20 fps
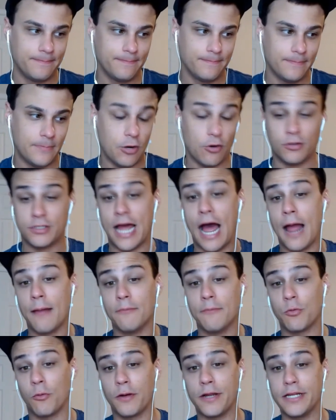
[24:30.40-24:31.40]
there are
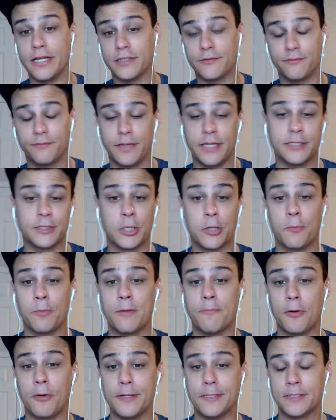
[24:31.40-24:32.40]
times where he's going to be
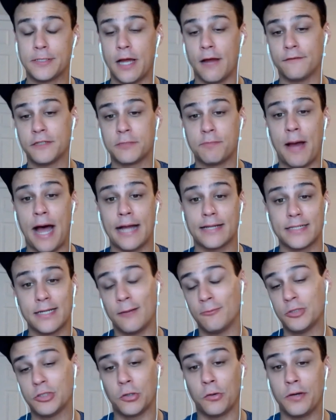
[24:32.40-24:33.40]
put in tough spots, and
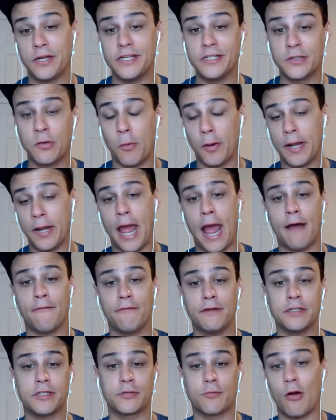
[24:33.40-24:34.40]
I'm sure he's going to have
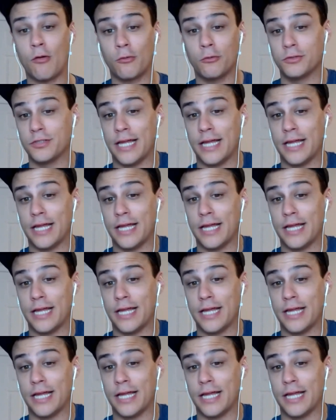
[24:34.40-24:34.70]
his struggles.